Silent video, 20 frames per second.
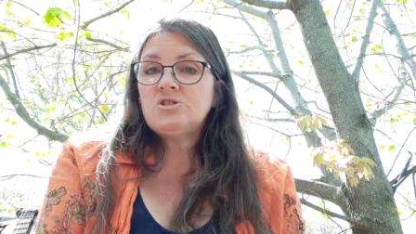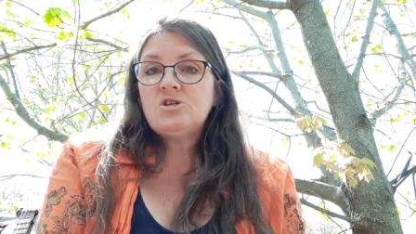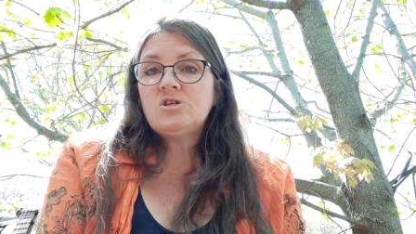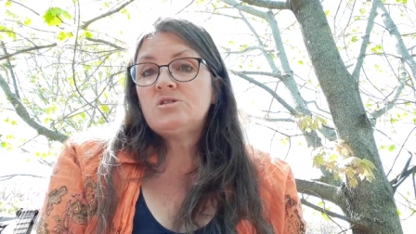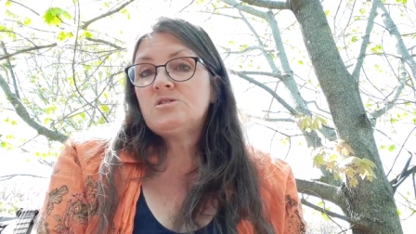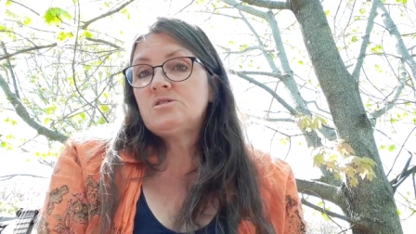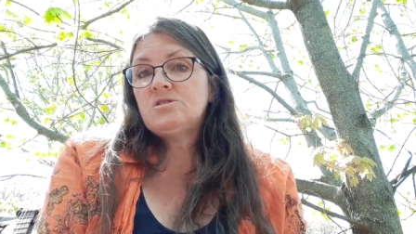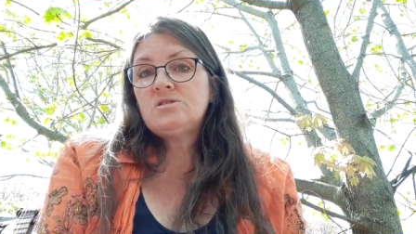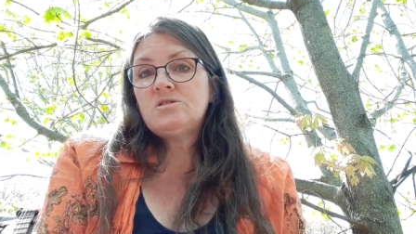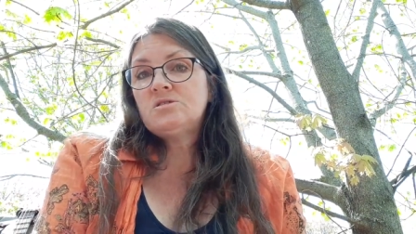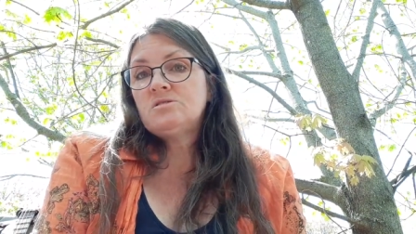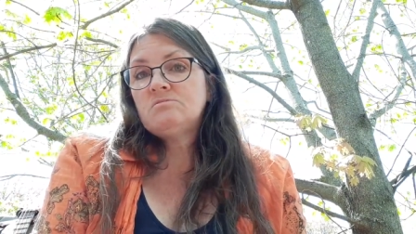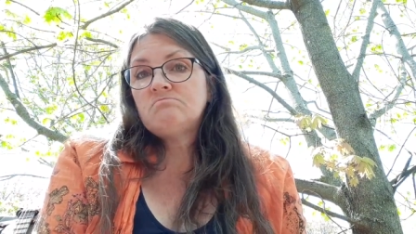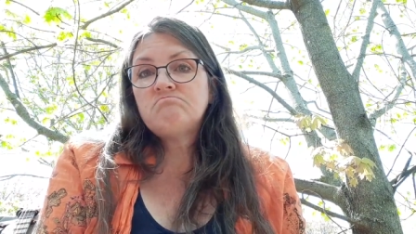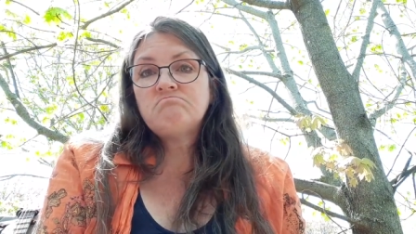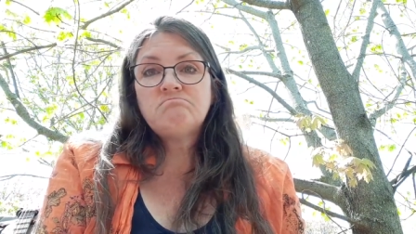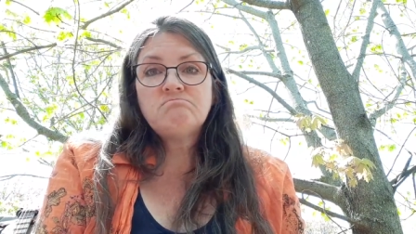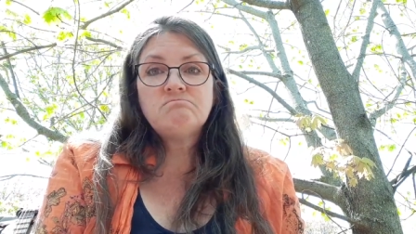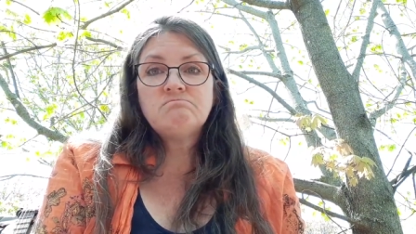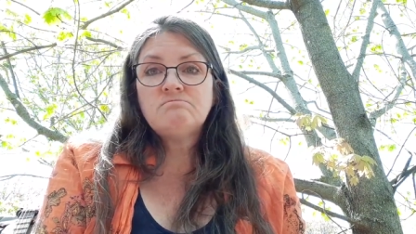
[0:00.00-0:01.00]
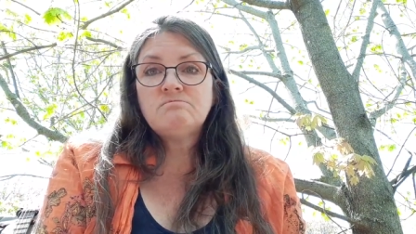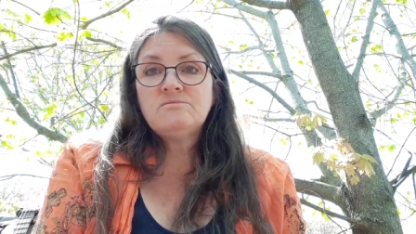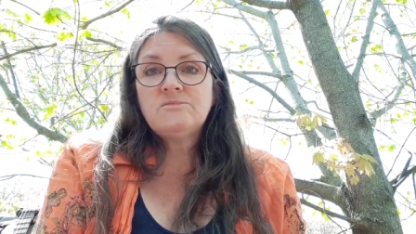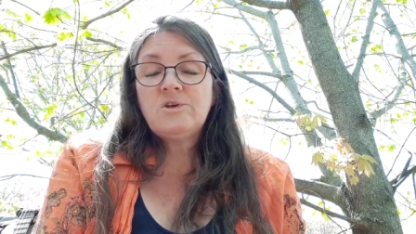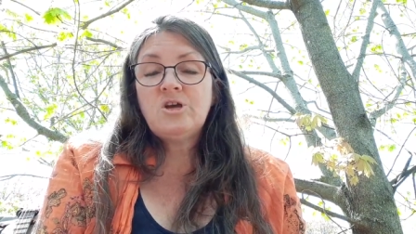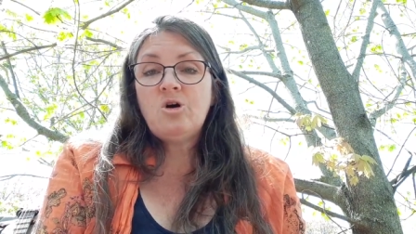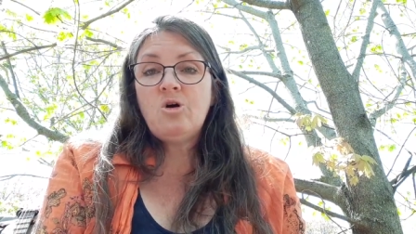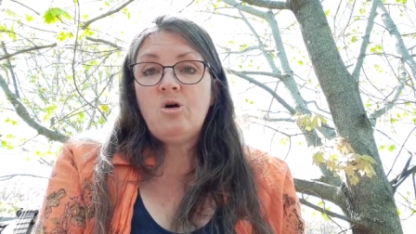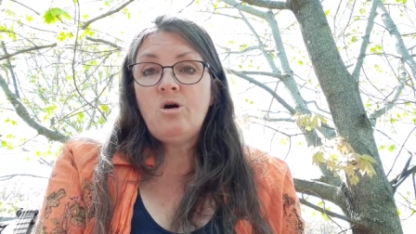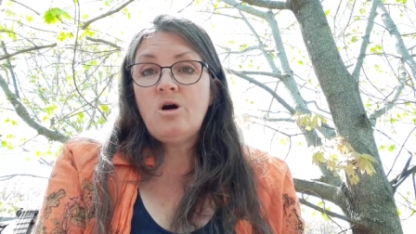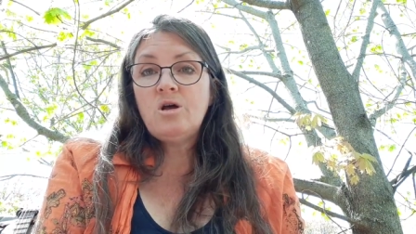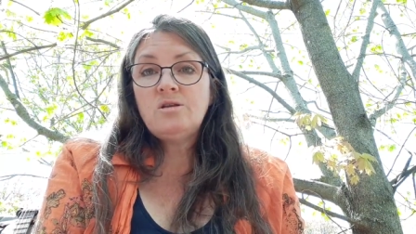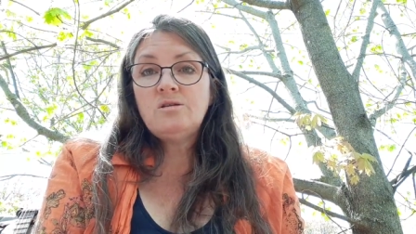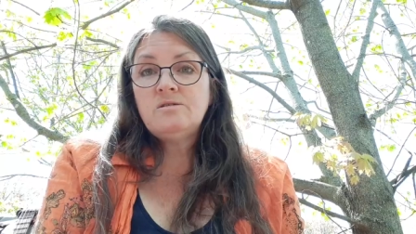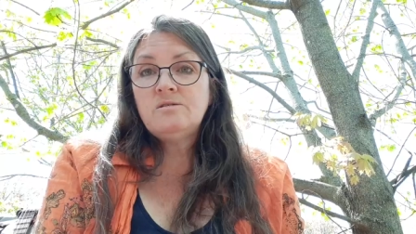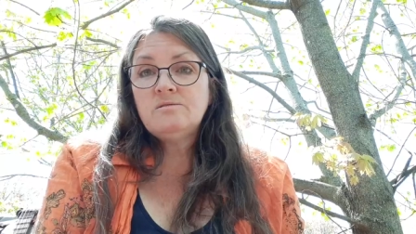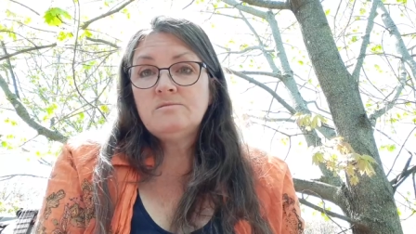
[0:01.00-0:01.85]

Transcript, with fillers: just gone.